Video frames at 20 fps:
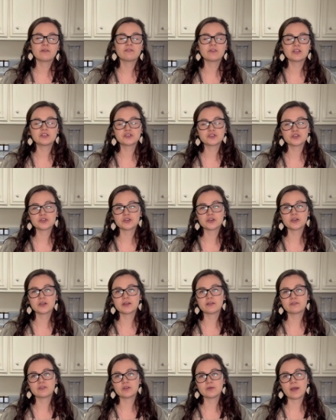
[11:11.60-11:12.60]
feature
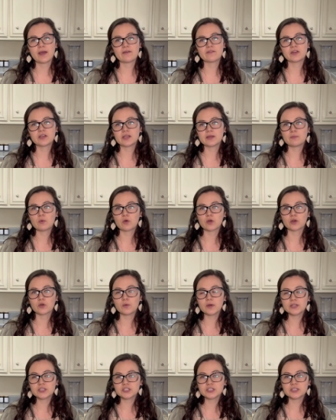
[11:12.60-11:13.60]
if you have any more
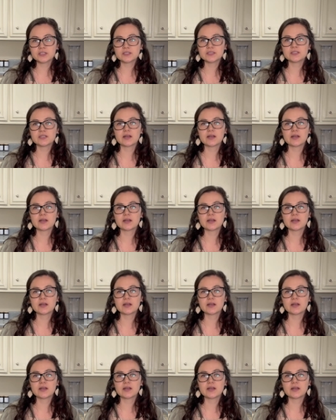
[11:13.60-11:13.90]
questions,